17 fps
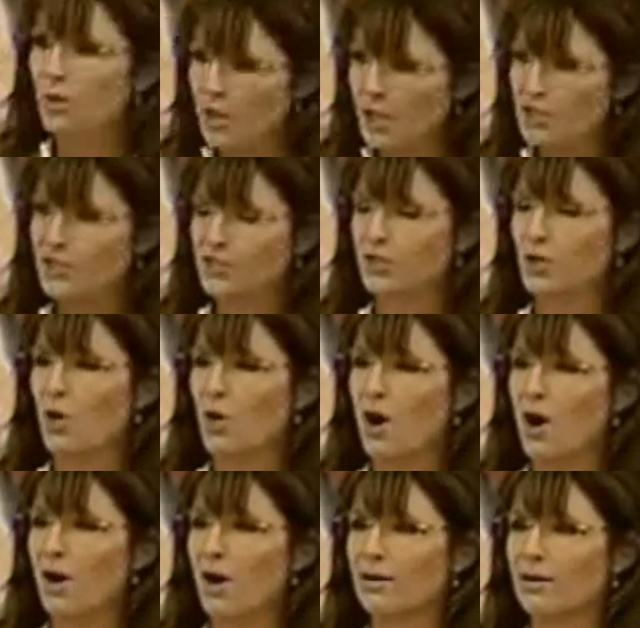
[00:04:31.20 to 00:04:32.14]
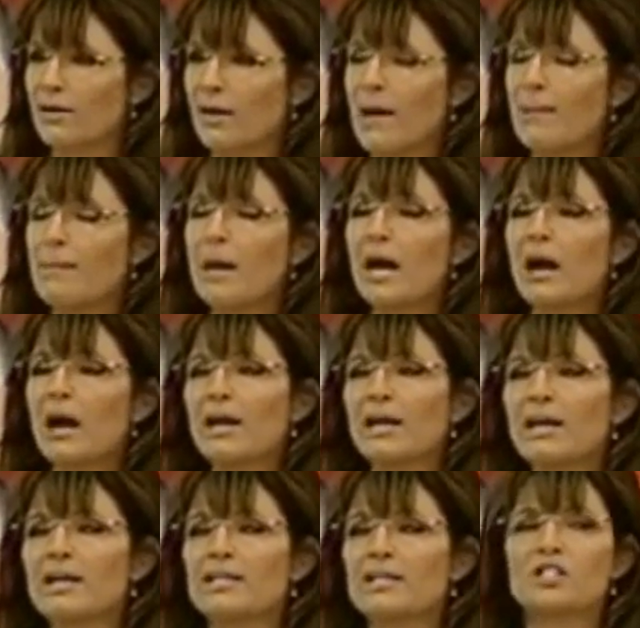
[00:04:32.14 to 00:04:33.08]
will soar.
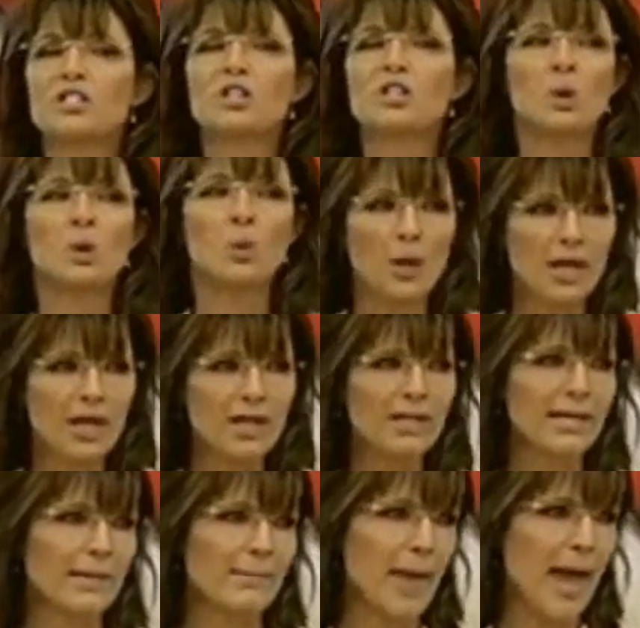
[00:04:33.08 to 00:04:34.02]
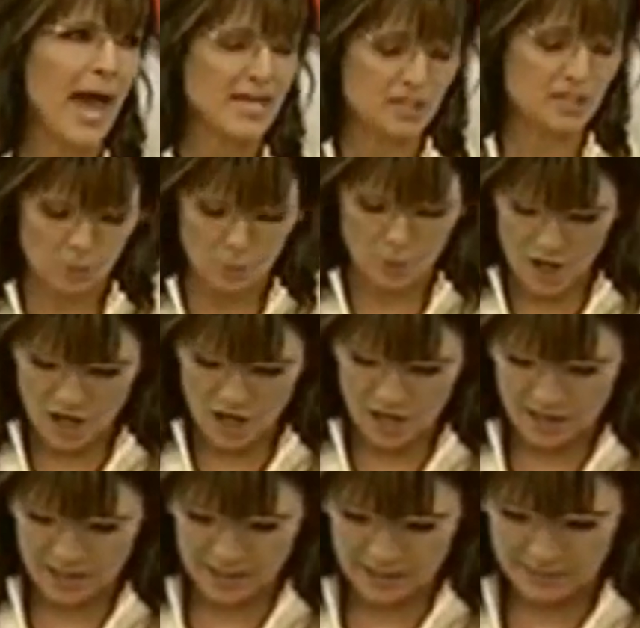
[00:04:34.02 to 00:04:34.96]
Americans will get back to
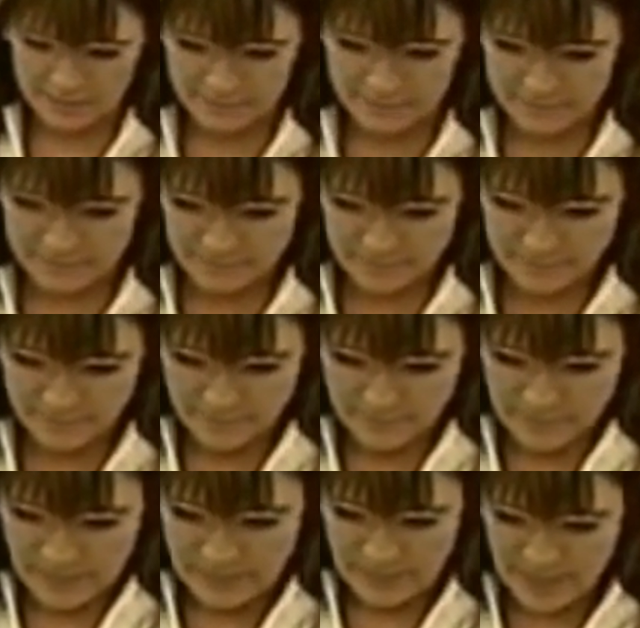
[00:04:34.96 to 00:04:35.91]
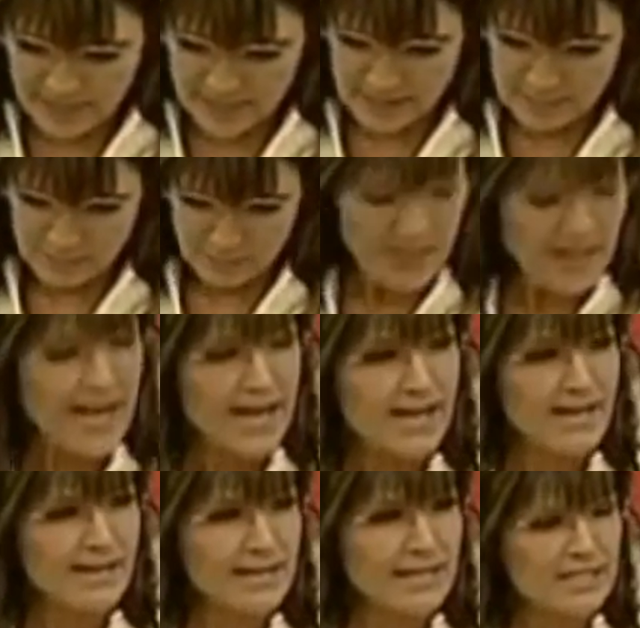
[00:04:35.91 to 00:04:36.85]
work. This
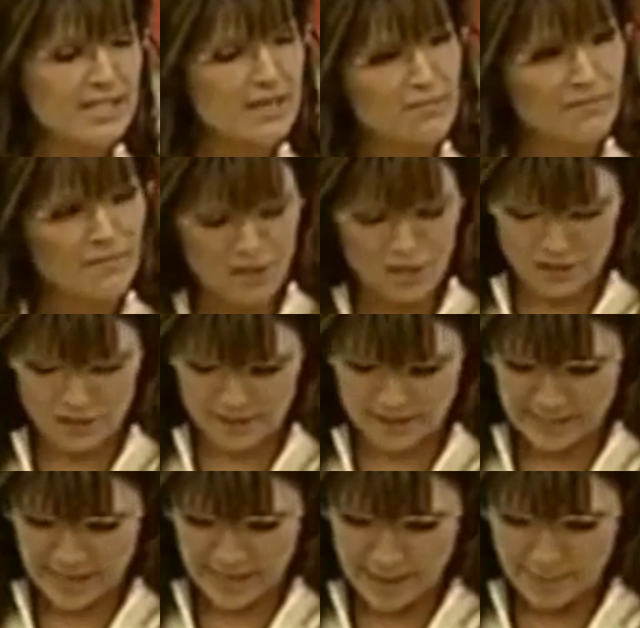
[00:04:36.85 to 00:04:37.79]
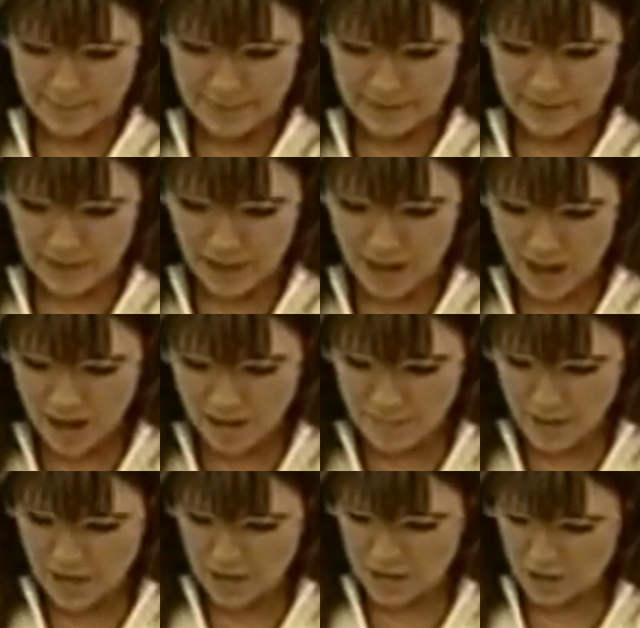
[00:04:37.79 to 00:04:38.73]
plan is a first step in a
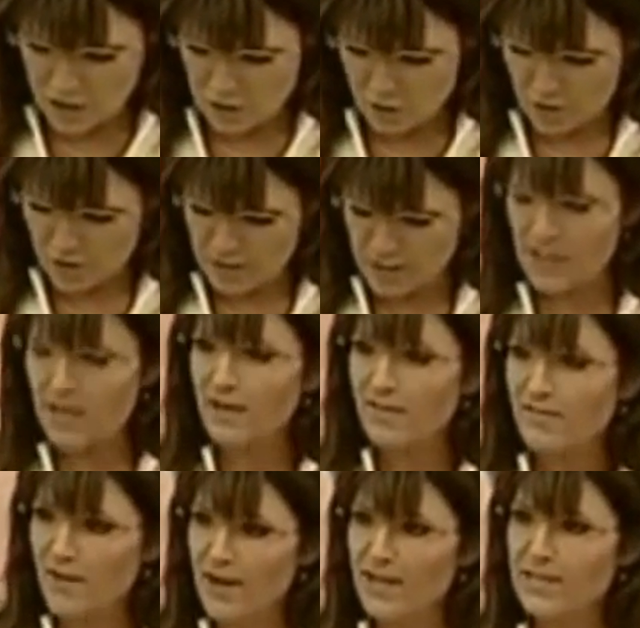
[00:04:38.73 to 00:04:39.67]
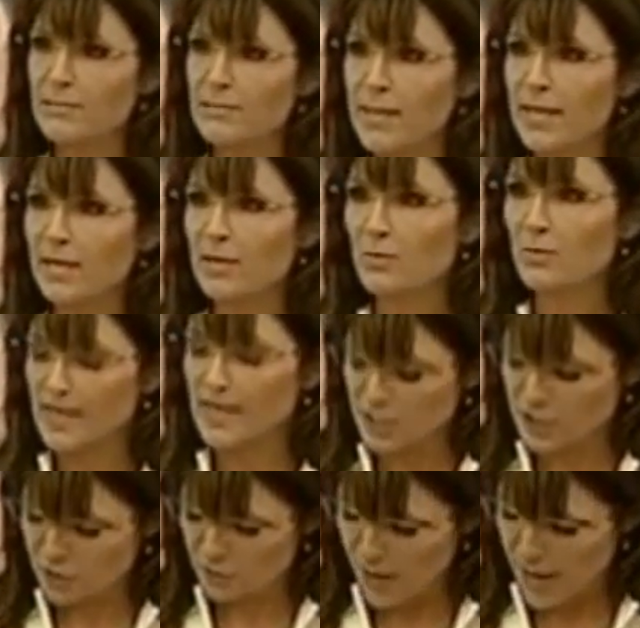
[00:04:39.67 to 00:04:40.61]
long march towards fundamental
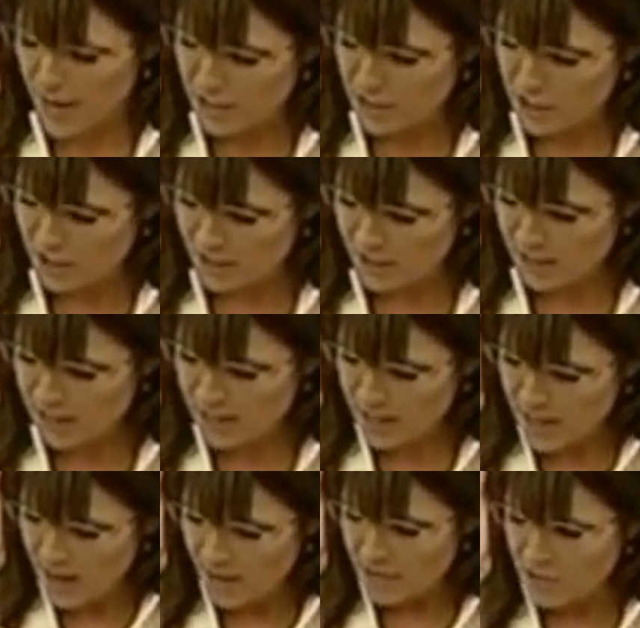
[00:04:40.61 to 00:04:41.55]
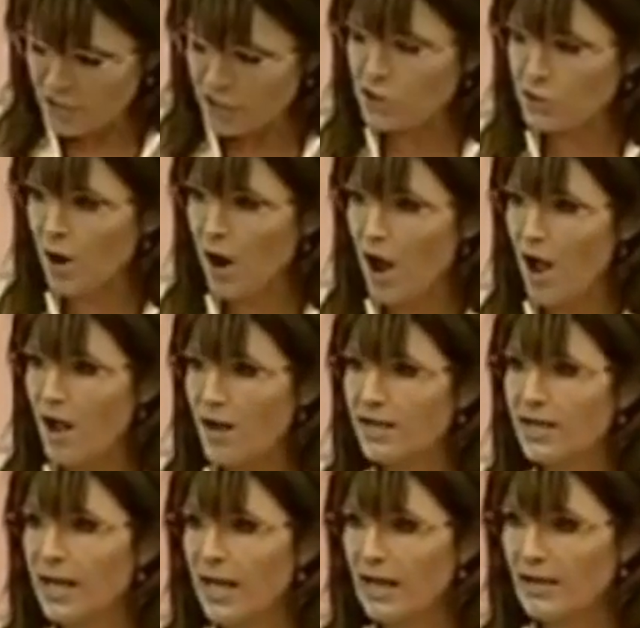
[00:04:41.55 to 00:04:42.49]
restoration of a
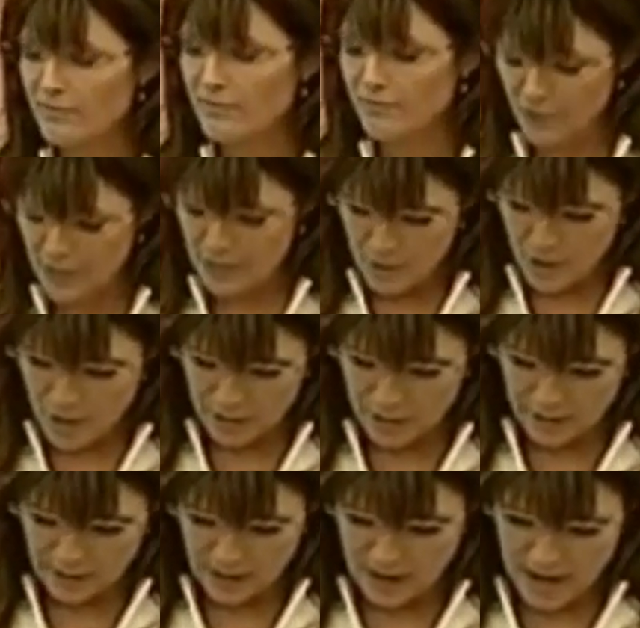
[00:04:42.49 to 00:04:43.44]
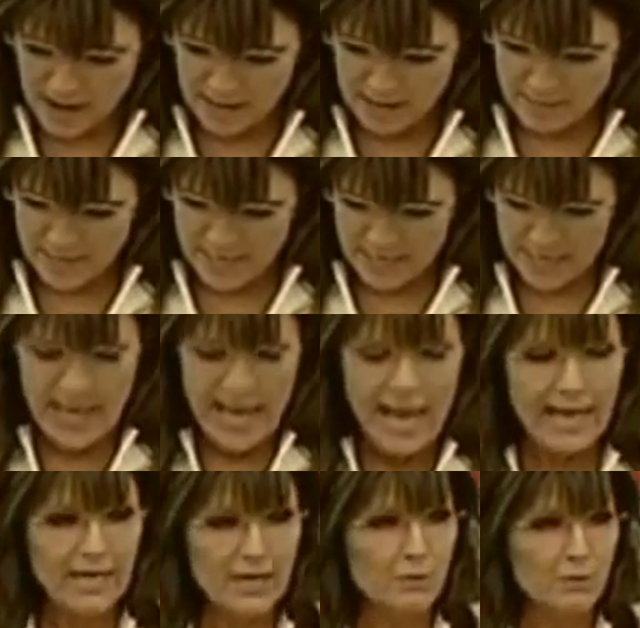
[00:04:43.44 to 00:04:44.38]
strong and free market economy.
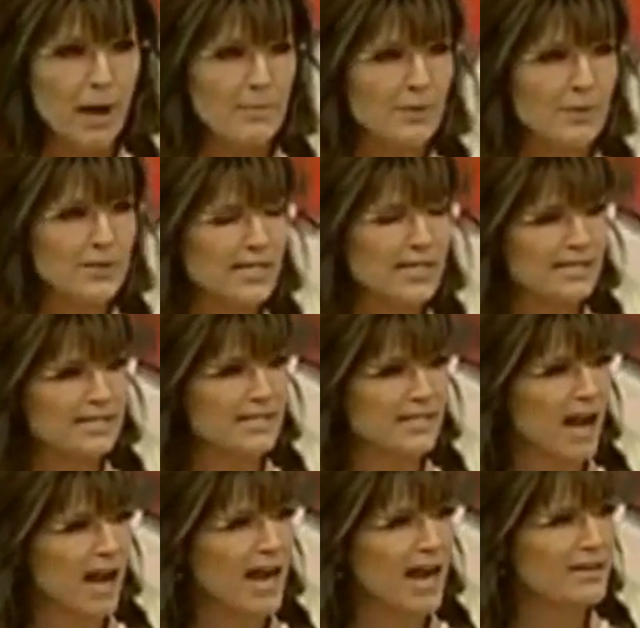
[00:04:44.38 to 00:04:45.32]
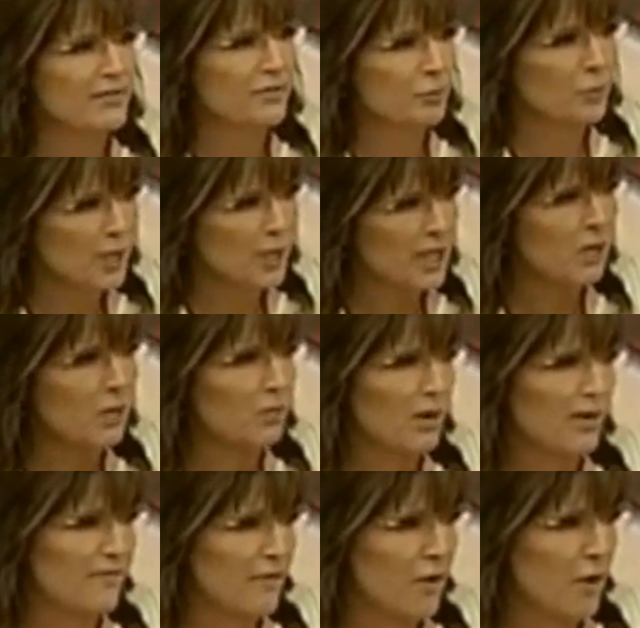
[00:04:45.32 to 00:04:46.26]
And it represents the kind of real
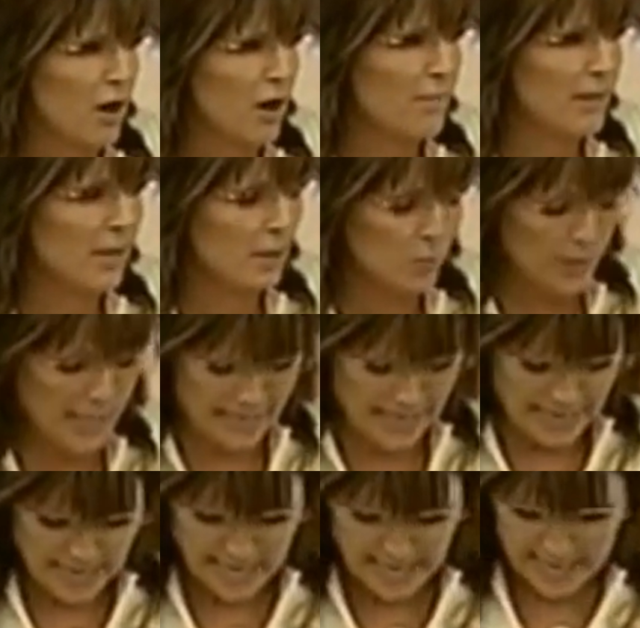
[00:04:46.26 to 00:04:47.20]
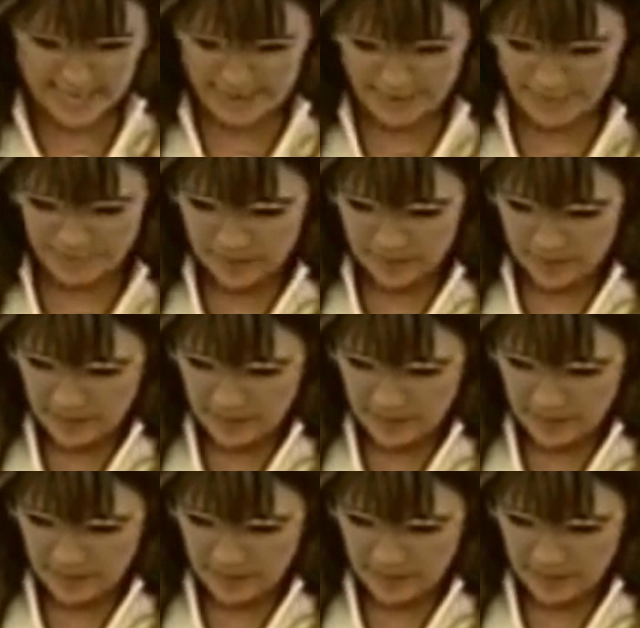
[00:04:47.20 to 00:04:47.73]
reform that we need.